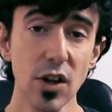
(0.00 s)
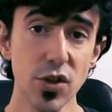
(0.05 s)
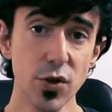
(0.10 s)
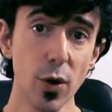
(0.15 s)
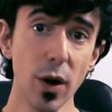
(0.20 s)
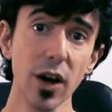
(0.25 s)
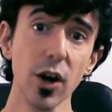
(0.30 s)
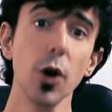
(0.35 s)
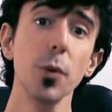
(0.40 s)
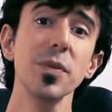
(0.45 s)

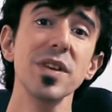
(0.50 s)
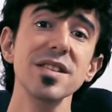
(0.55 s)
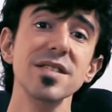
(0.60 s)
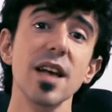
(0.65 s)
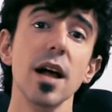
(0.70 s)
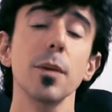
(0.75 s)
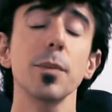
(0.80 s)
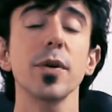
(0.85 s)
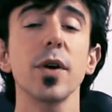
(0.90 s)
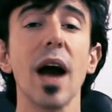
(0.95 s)
So I hope this
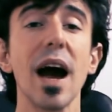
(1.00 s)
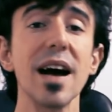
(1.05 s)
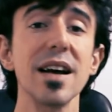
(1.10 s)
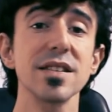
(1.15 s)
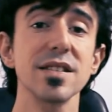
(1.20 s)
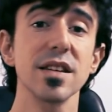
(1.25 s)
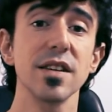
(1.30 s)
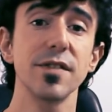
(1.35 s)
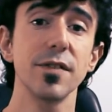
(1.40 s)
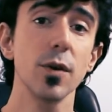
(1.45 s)
helped you
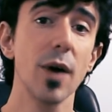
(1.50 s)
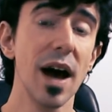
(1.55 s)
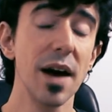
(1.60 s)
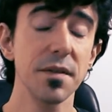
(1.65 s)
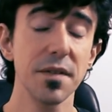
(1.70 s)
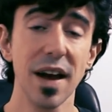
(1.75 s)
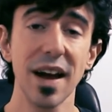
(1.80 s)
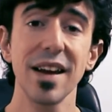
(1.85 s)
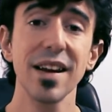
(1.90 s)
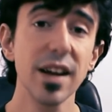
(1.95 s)
guys. If you
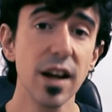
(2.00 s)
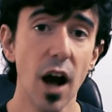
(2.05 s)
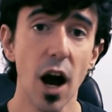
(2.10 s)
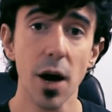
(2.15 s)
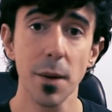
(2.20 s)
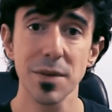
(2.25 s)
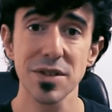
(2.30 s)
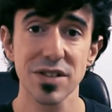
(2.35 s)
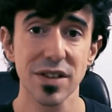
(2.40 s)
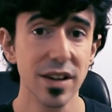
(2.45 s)
have any
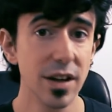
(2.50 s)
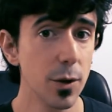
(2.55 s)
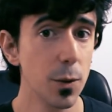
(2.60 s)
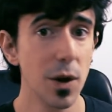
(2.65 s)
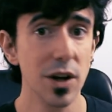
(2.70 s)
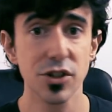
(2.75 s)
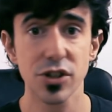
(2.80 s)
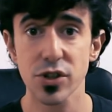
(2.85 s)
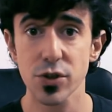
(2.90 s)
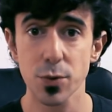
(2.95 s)
comments, any
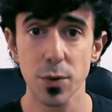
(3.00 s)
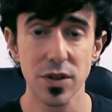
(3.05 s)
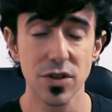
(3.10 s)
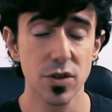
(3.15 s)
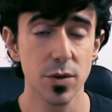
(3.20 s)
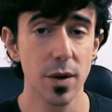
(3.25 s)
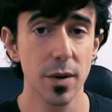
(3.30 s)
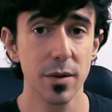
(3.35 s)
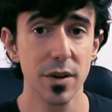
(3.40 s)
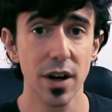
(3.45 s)
questions
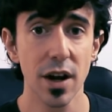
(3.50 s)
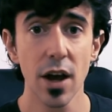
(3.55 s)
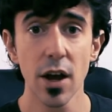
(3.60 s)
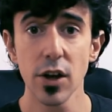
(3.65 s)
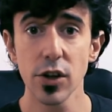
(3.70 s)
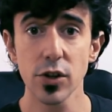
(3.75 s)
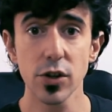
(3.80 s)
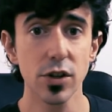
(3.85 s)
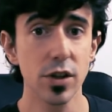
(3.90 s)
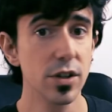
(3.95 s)
whatsoever,
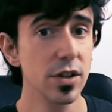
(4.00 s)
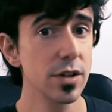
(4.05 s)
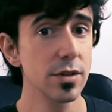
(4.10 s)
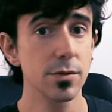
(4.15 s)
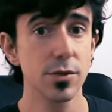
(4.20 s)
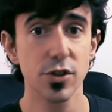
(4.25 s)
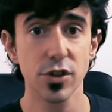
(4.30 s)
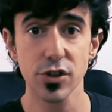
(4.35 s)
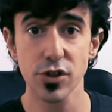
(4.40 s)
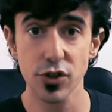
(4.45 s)
you
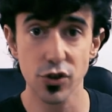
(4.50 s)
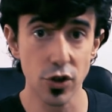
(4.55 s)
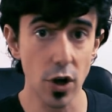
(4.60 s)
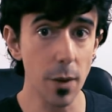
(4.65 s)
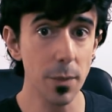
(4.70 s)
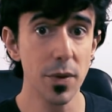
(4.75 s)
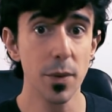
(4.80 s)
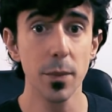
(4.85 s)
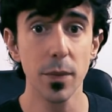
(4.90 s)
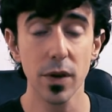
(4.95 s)
can just
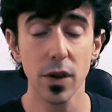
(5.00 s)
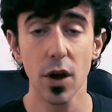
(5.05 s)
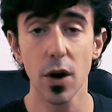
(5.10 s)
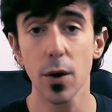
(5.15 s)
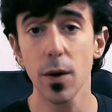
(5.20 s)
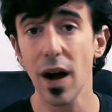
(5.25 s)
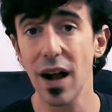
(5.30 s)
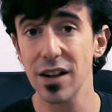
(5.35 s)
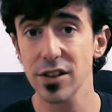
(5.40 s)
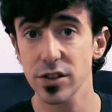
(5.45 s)
drop them
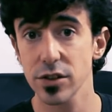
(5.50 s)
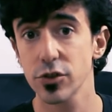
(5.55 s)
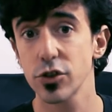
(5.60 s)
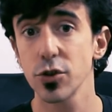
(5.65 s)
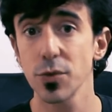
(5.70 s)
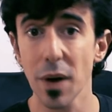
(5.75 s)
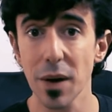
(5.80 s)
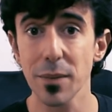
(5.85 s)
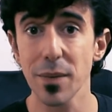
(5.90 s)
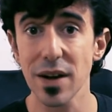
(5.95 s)
below. I'll
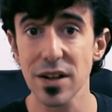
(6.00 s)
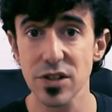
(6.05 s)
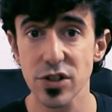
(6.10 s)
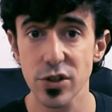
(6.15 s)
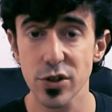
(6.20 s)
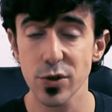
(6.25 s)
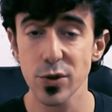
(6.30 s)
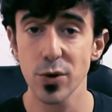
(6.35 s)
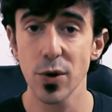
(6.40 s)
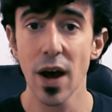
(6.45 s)
do my
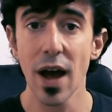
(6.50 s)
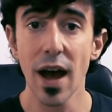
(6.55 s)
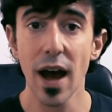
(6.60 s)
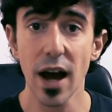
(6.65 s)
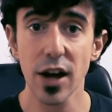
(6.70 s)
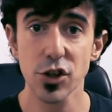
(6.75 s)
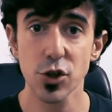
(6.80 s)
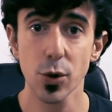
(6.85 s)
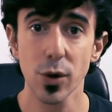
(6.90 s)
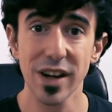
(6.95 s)
best to
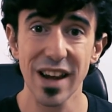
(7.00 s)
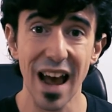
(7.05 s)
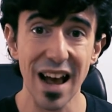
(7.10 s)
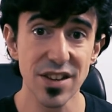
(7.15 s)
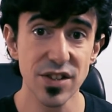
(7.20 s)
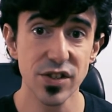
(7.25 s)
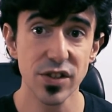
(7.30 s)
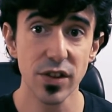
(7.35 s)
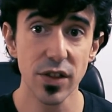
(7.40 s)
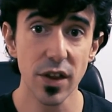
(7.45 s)
actually
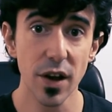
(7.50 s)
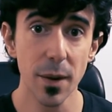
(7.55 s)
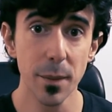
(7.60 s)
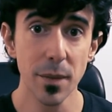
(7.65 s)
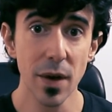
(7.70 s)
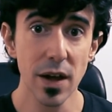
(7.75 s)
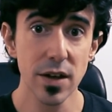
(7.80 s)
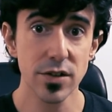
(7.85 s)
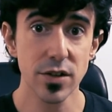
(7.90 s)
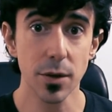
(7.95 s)
answer
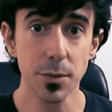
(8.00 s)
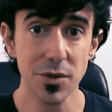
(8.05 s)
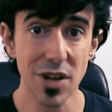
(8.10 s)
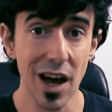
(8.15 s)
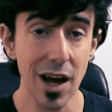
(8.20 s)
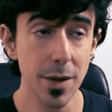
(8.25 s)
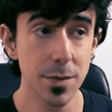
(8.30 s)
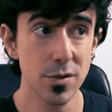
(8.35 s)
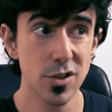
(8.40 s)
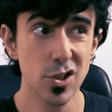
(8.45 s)
them.
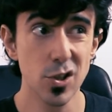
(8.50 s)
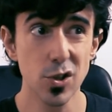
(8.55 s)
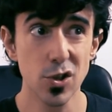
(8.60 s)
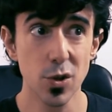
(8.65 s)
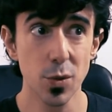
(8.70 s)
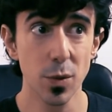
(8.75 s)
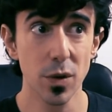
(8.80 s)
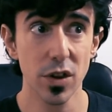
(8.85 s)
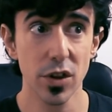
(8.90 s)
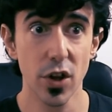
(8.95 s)
Sometimes
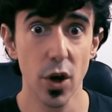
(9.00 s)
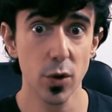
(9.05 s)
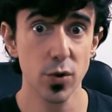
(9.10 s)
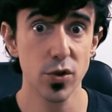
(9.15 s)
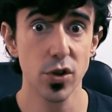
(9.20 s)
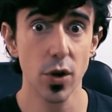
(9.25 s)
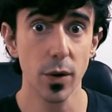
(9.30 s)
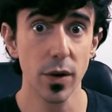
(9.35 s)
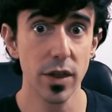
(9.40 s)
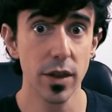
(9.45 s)
YouTube will
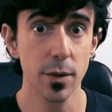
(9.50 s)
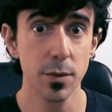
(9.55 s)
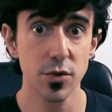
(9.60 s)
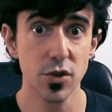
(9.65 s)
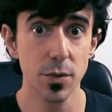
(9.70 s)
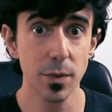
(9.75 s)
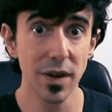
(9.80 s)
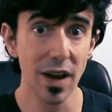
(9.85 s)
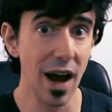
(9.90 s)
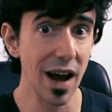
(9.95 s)
no-show them
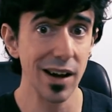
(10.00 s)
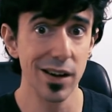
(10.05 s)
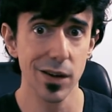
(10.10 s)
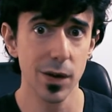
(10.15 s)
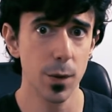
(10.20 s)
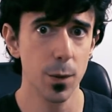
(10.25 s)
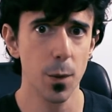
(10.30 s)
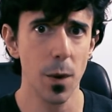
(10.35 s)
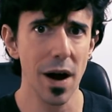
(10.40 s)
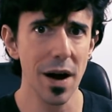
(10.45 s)
to me. I don't
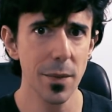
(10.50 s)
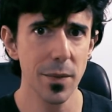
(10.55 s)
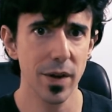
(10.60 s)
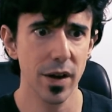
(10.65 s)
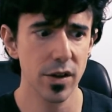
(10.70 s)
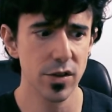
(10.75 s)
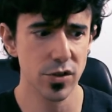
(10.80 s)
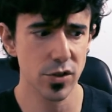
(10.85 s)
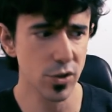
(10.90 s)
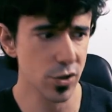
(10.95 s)
know why,
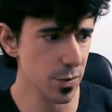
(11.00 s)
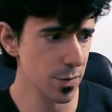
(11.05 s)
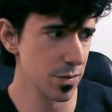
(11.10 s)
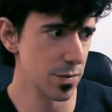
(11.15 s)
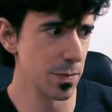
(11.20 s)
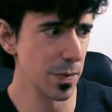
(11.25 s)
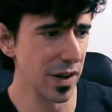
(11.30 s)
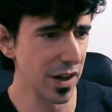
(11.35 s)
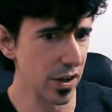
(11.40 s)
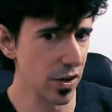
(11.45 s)
because YouTube is
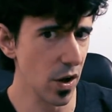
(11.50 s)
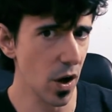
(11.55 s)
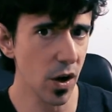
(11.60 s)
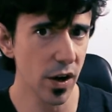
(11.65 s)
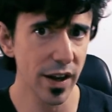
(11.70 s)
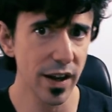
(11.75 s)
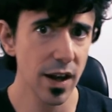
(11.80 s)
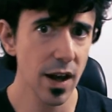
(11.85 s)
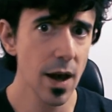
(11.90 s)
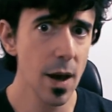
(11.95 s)
being
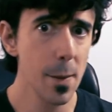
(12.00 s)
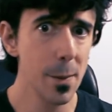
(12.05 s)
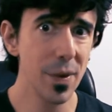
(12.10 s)
naughty.